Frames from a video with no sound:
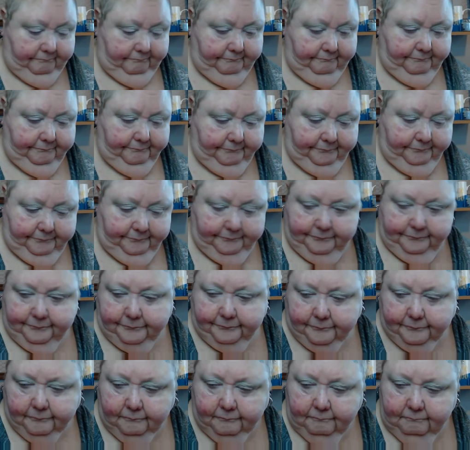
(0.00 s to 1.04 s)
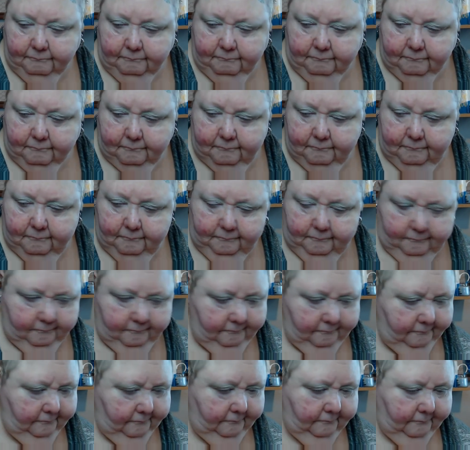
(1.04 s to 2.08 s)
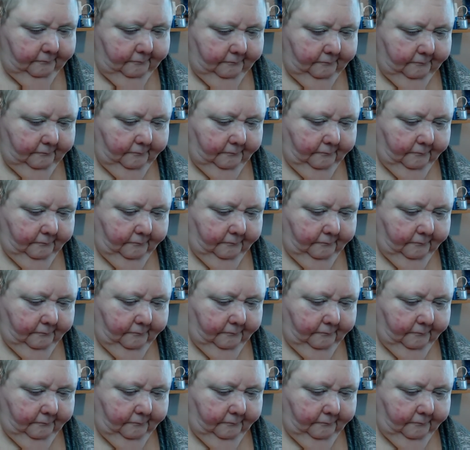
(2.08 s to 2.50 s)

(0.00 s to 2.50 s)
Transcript: No one is speaking in this clip.